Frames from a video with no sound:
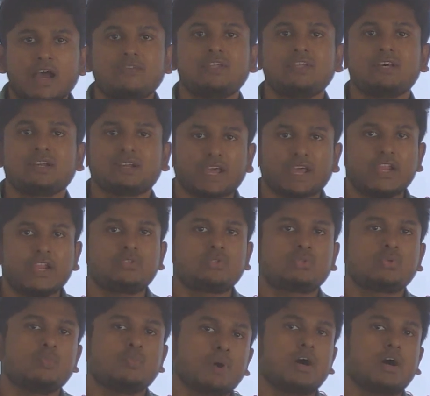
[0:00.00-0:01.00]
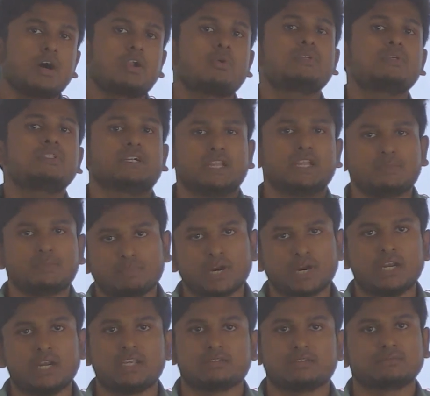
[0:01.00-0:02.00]
have the rights to borrow a
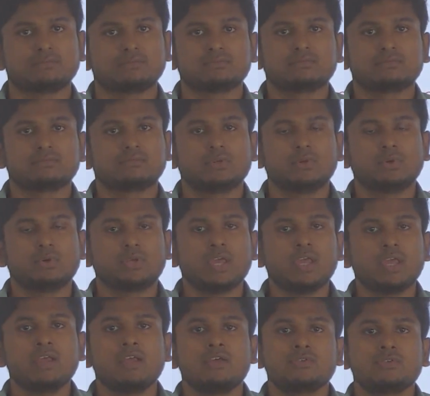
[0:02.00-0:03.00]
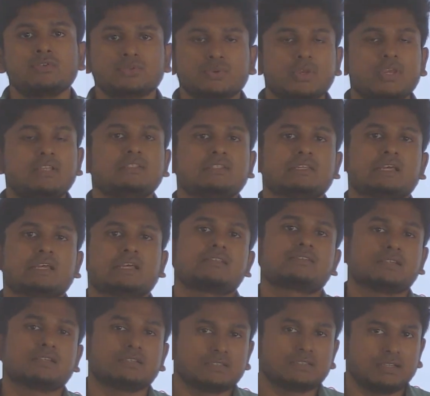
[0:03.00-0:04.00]
certain money. Okay, so in
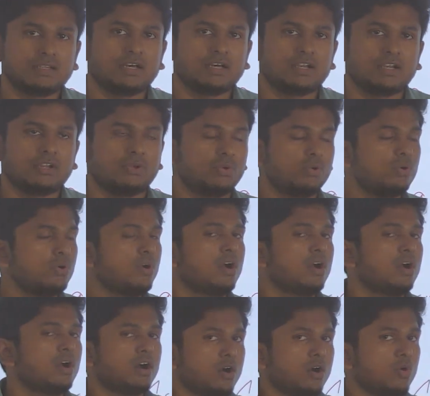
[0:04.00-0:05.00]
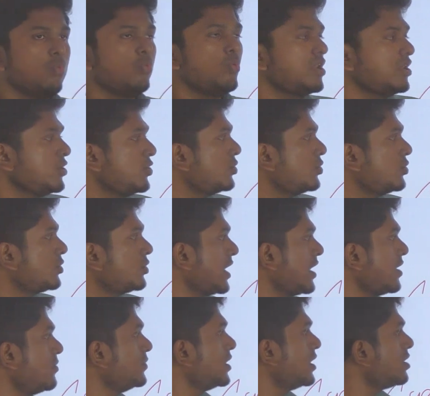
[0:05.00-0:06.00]
such a scenario, how will you
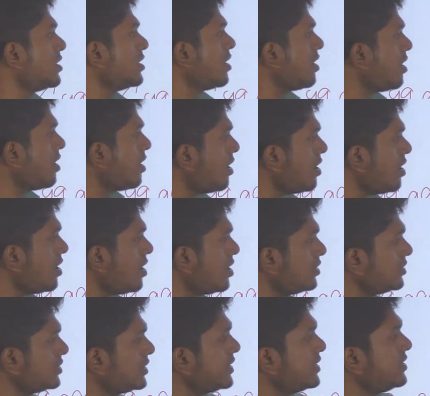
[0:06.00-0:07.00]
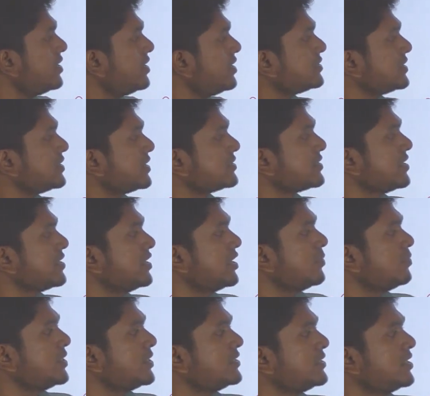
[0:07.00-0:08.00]
claim that all the India's external
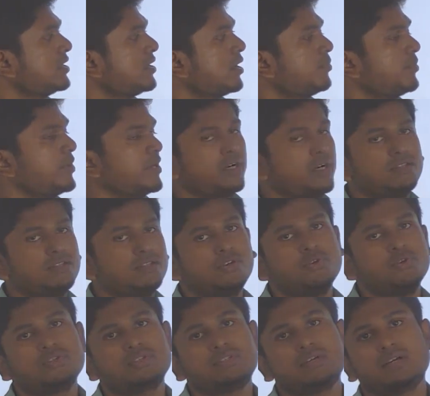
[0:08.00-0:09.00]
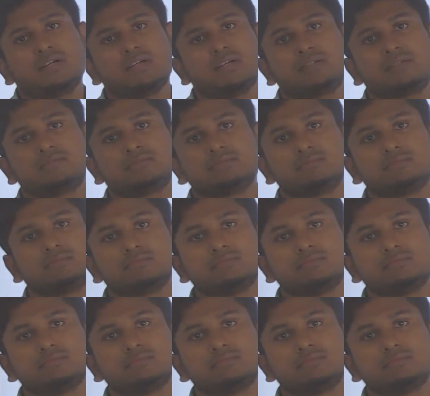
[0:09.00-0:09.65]
debt is denominated in the US dollar?